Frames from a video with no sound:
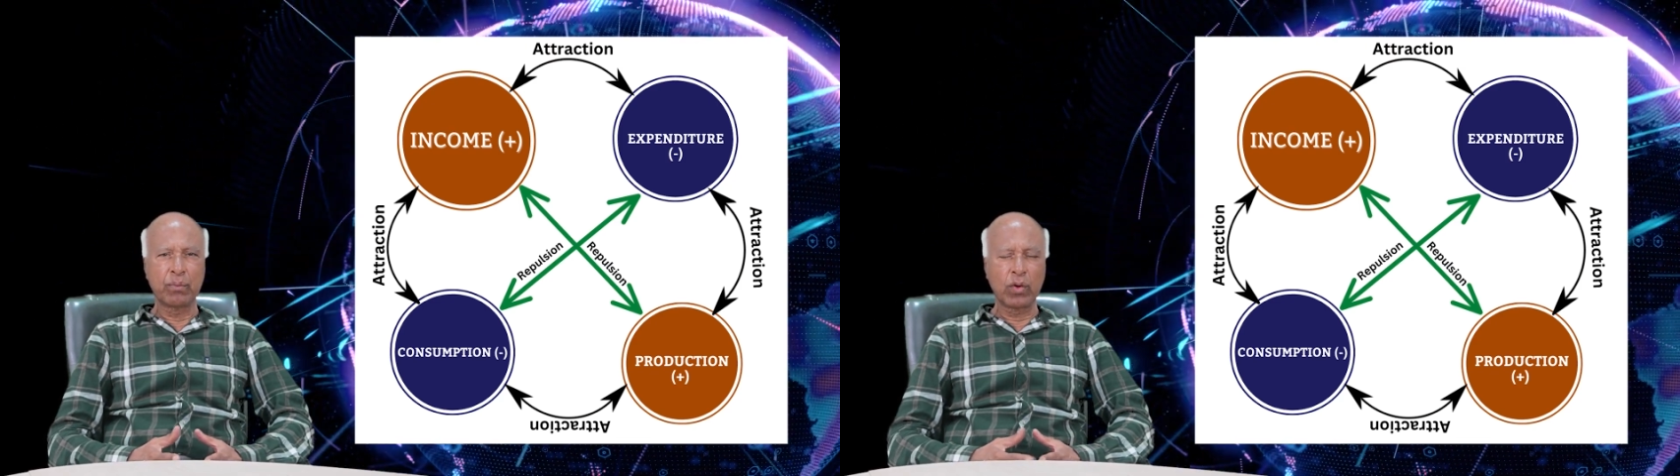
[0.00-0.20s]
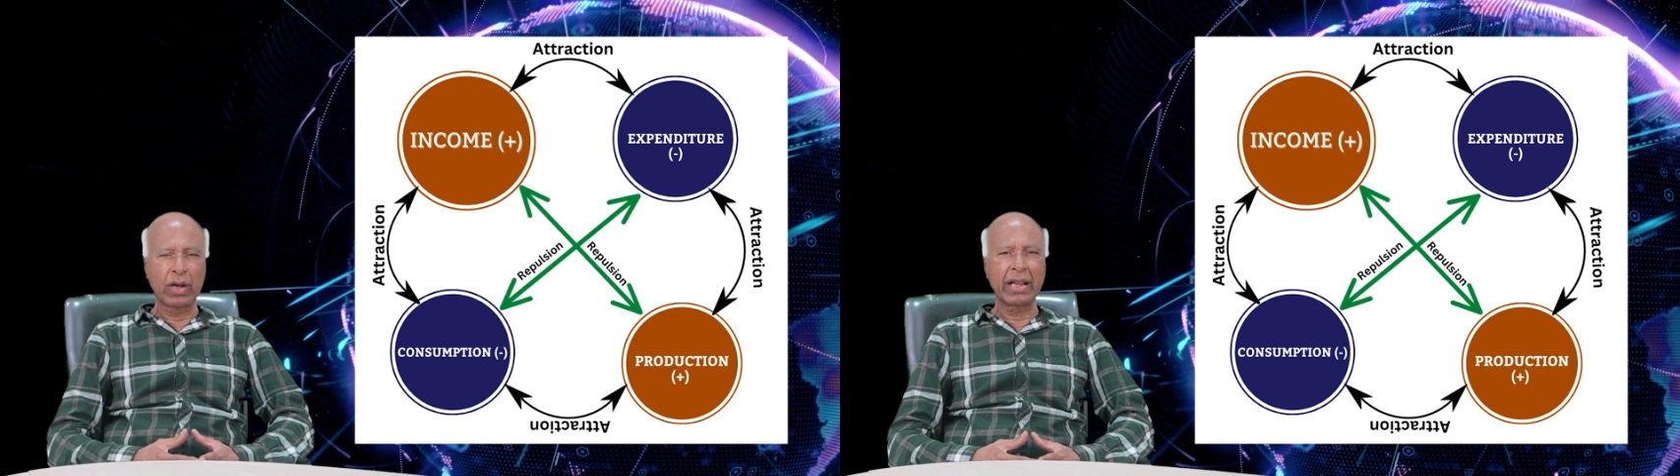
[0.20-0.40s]

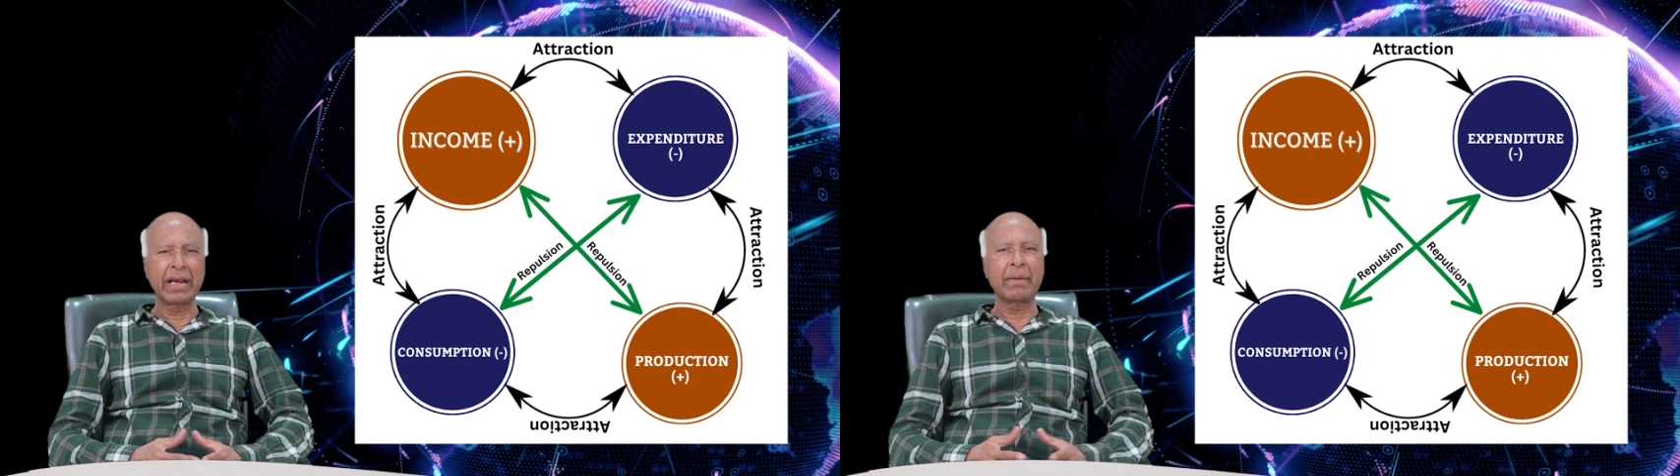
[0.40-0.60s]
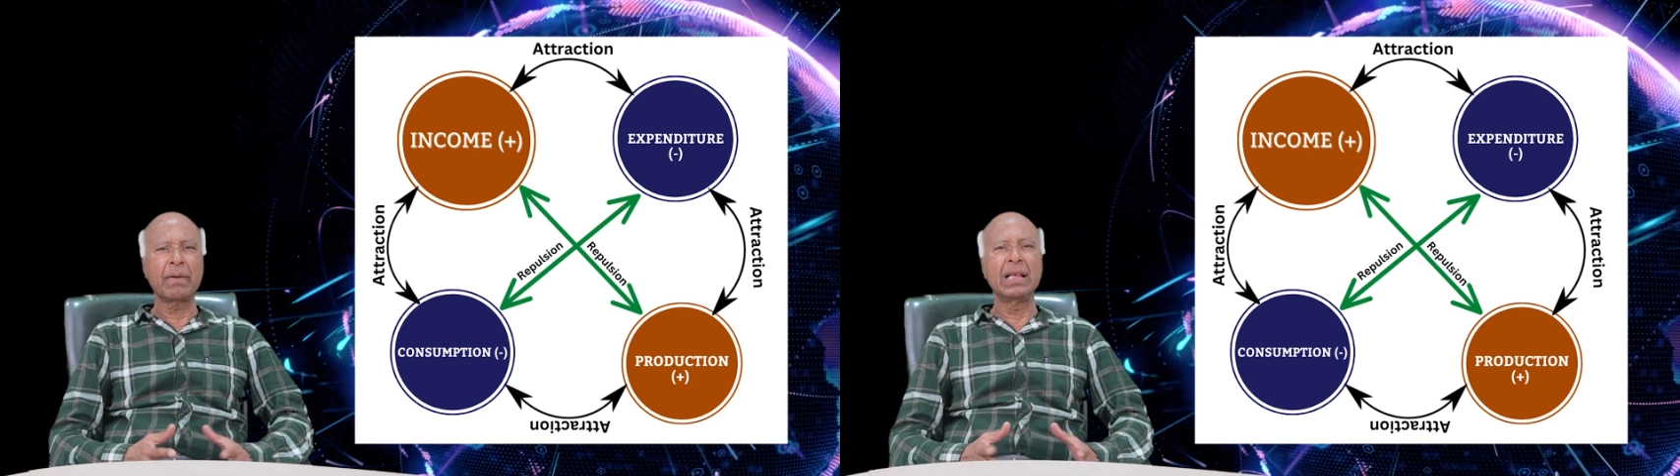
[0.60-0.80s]

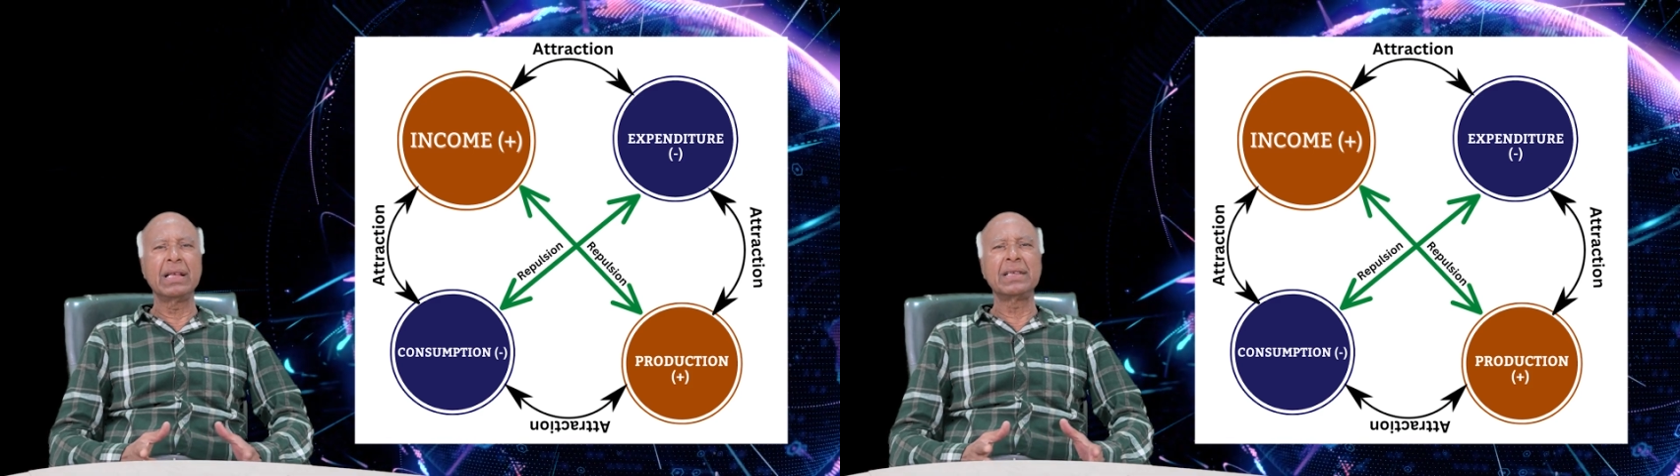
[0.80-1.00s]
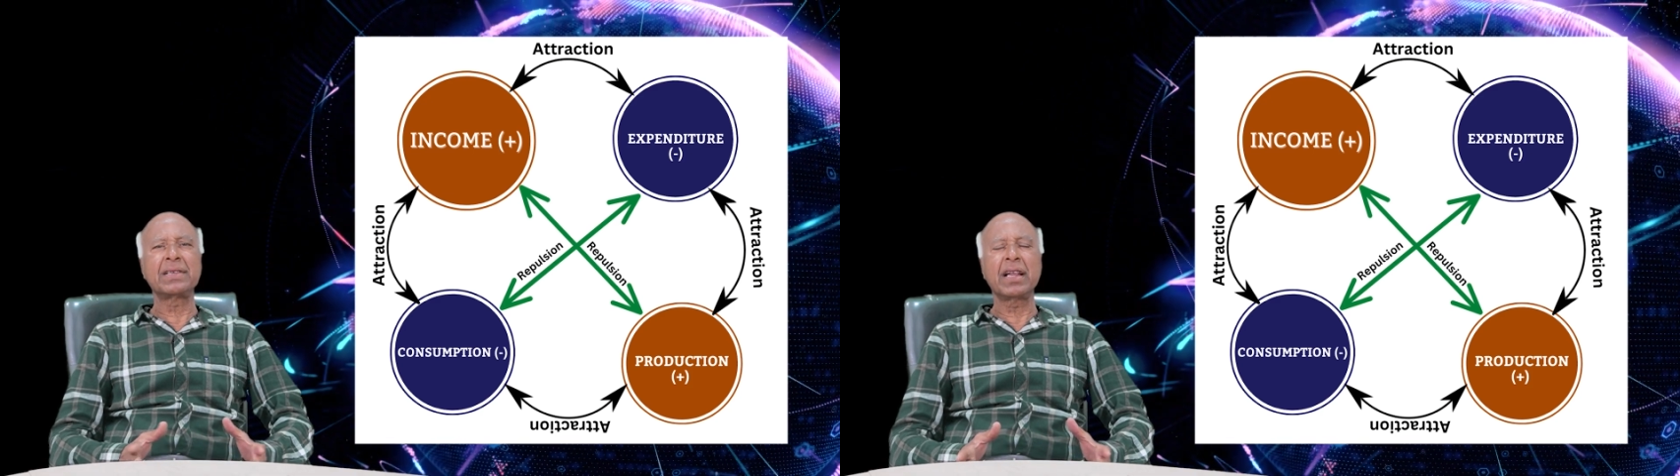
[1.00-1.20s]

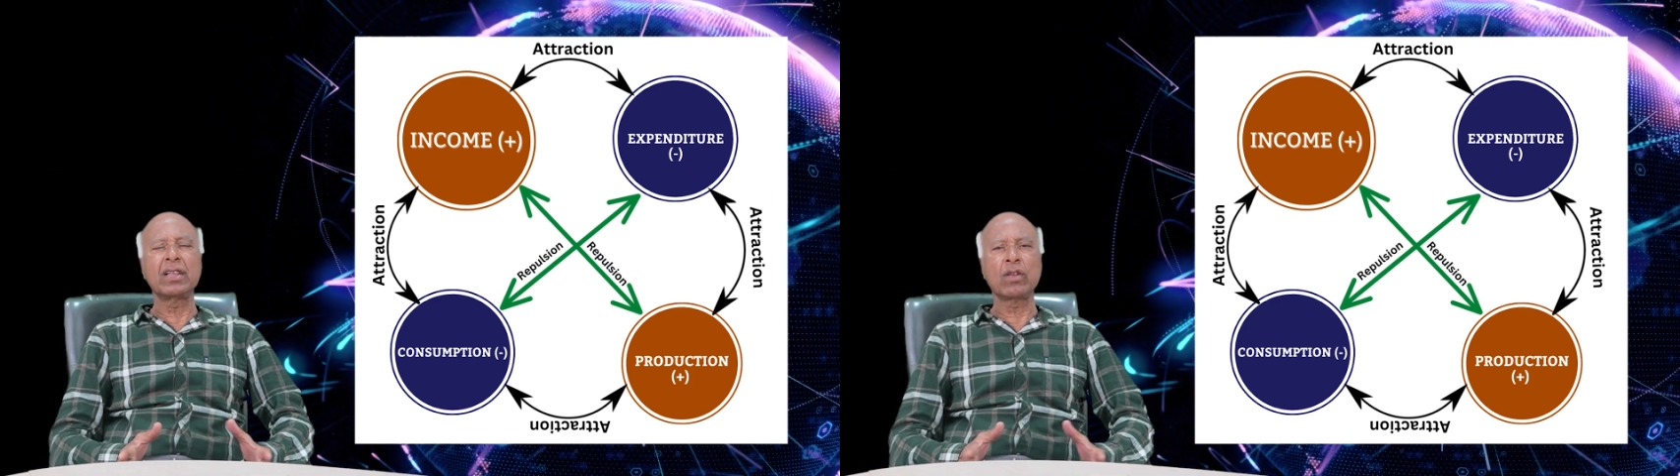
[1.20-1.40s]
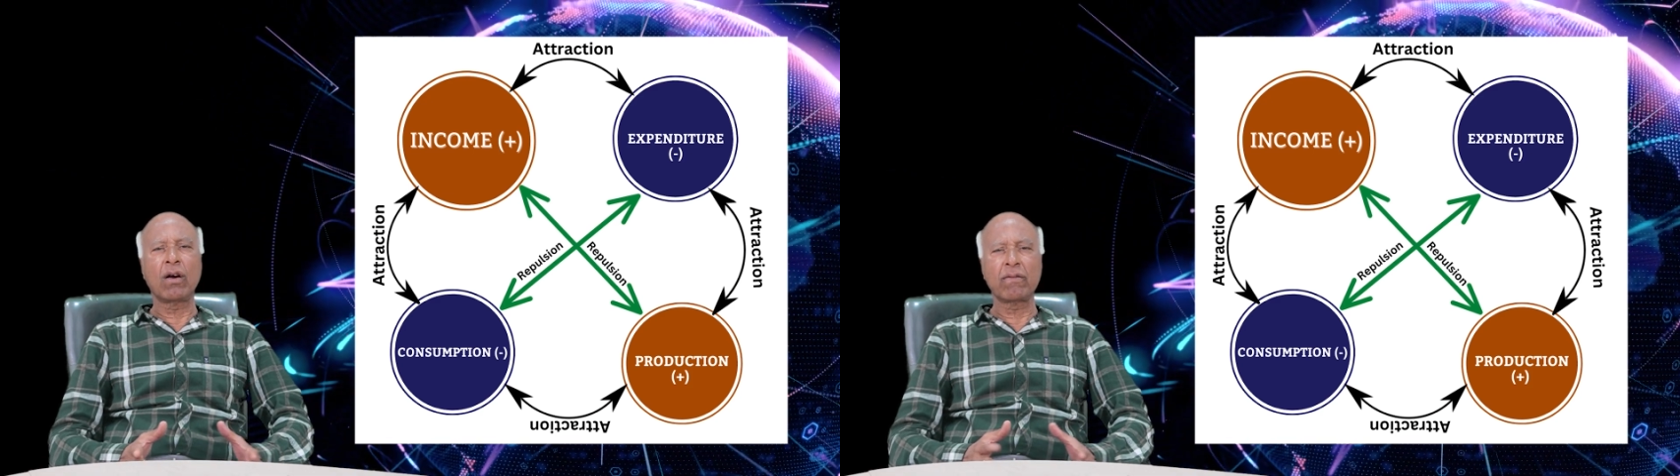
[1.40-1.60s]
polar
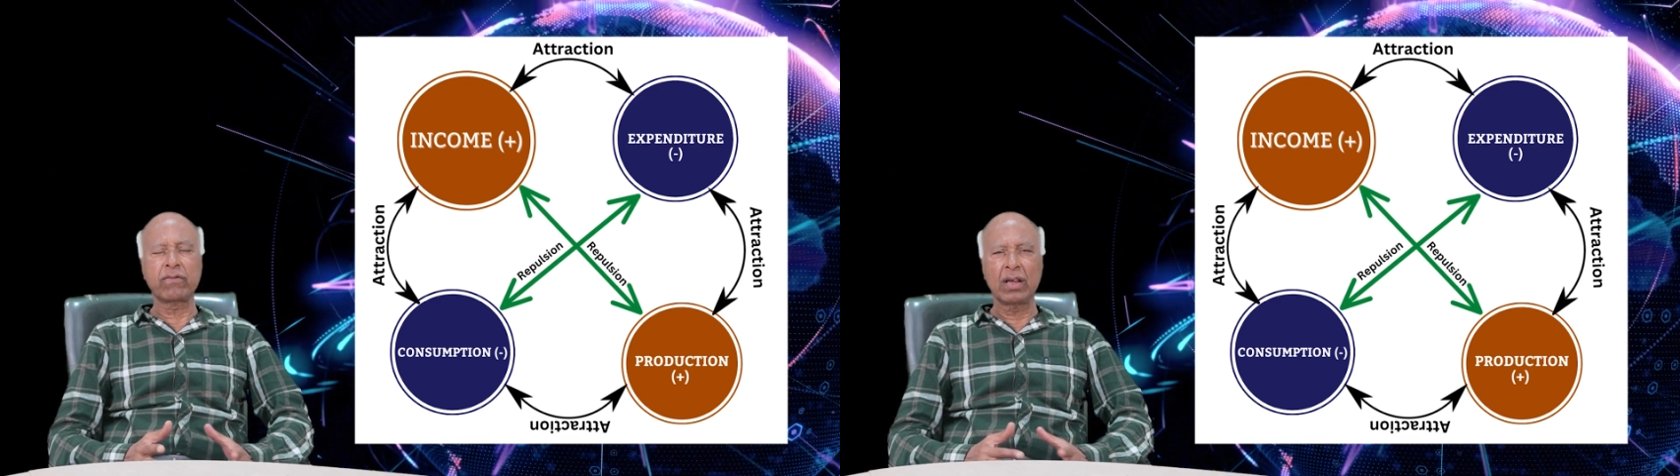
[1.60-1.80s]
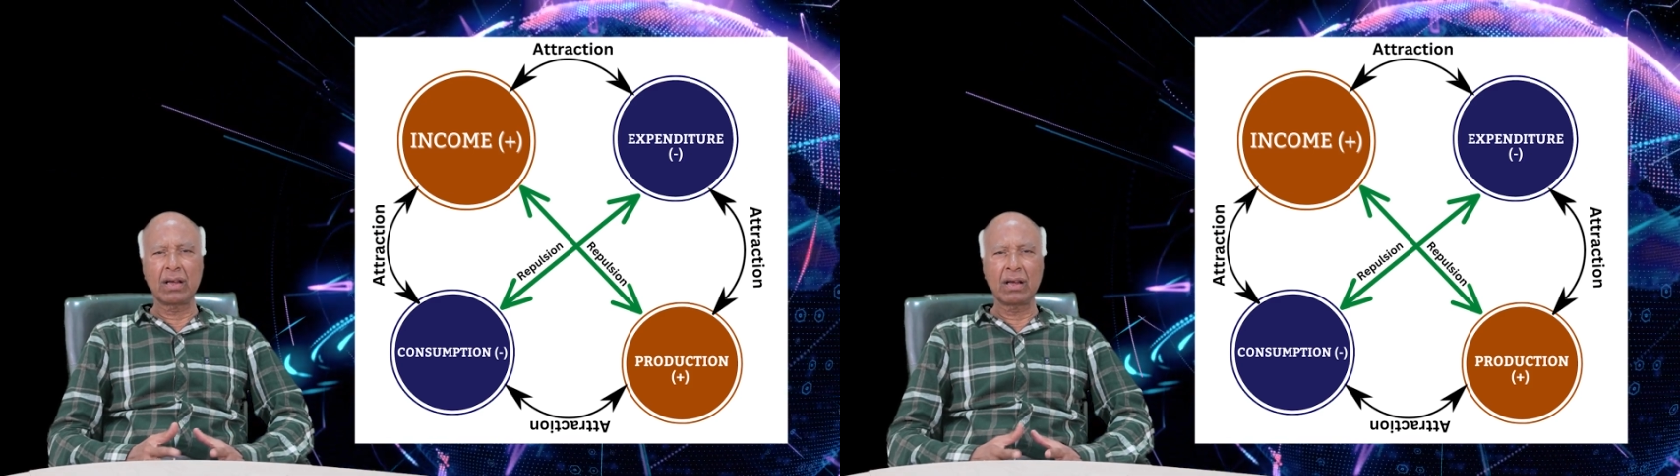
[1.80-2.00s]
strength
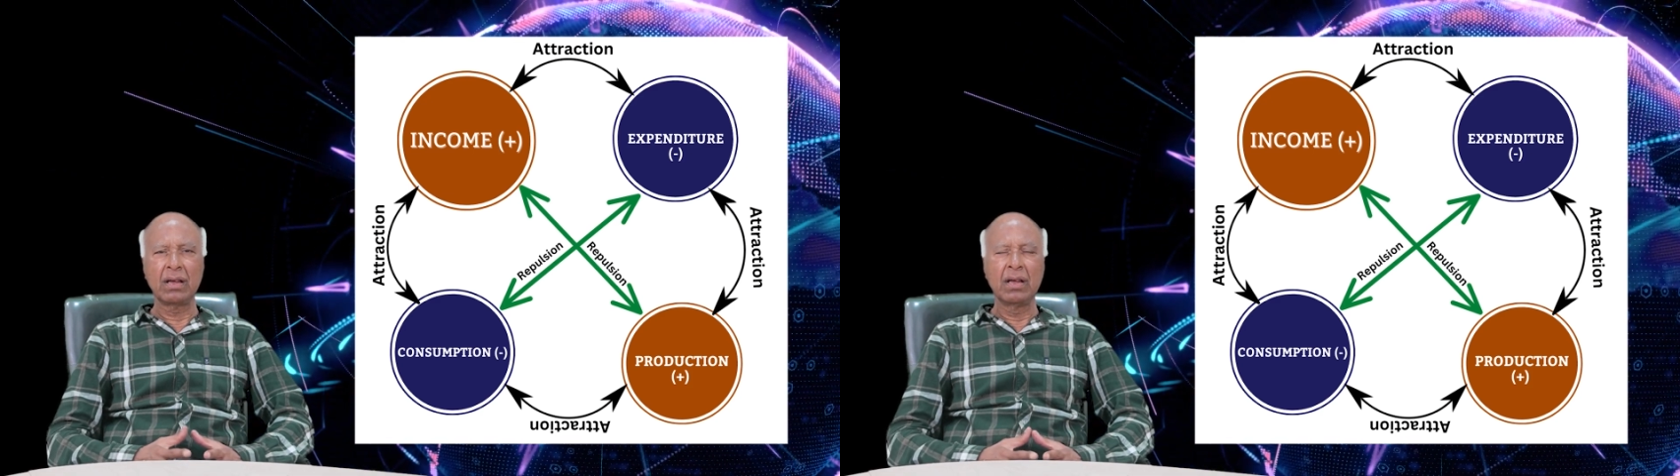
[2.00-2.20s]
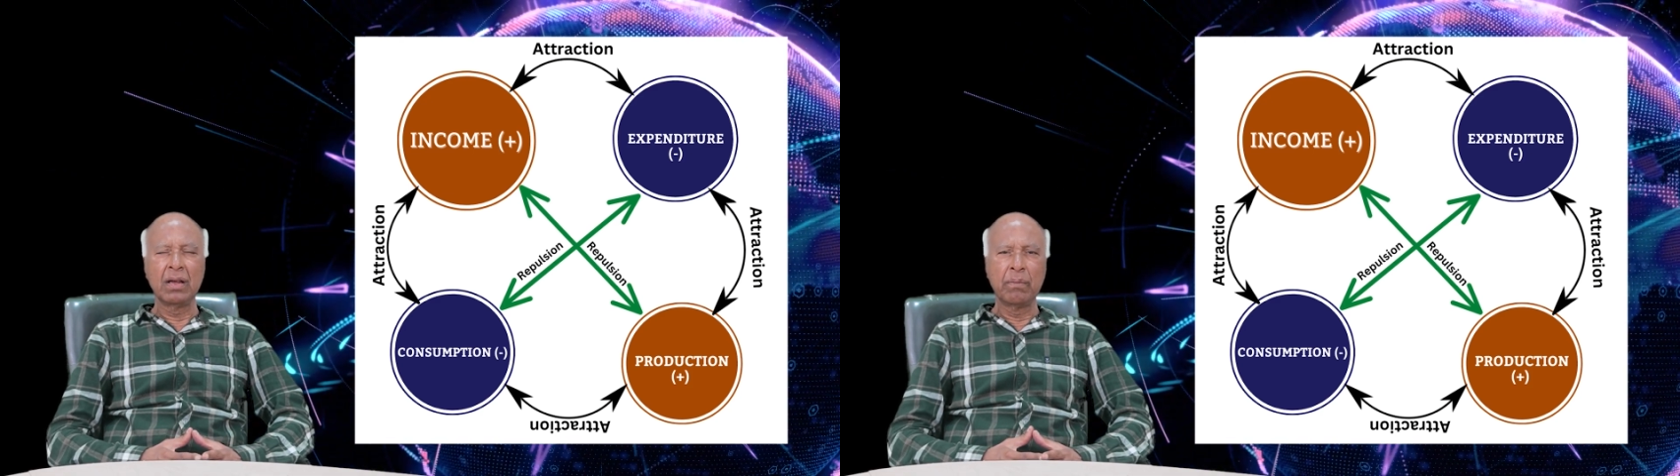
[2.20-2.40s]
of the